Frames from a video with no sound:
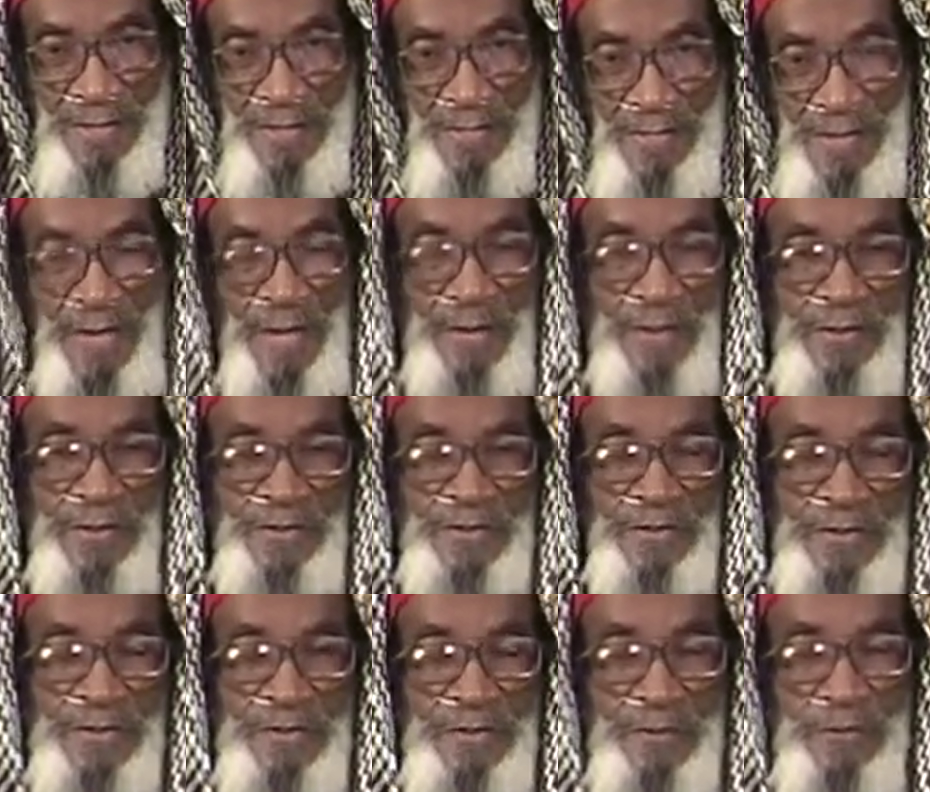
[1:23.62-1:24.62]
They were
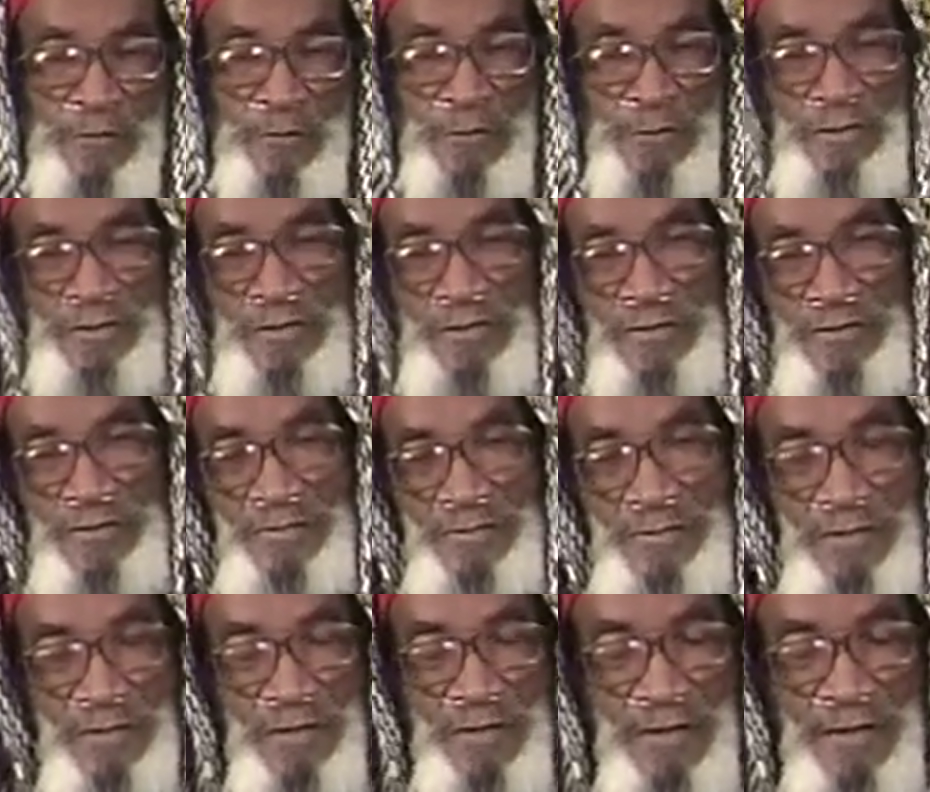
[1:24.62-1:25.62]
Christians
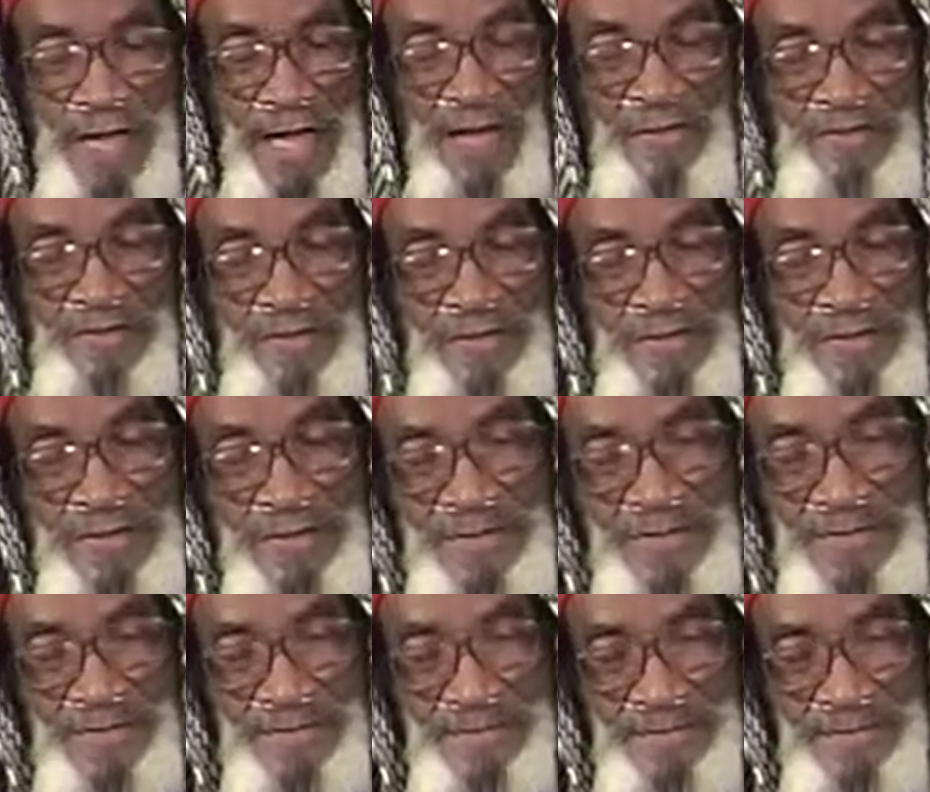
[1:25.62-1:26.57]
and Catholics.